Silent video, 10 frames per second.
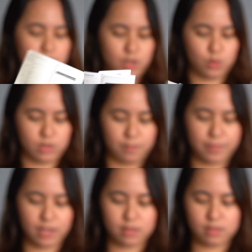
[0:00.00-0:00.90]
QC
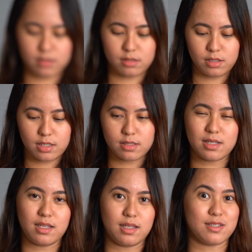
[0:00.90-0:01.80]
passed and
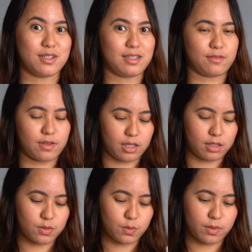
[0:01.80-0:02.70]
CE certified
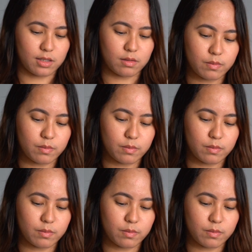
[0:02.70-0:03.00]
as well.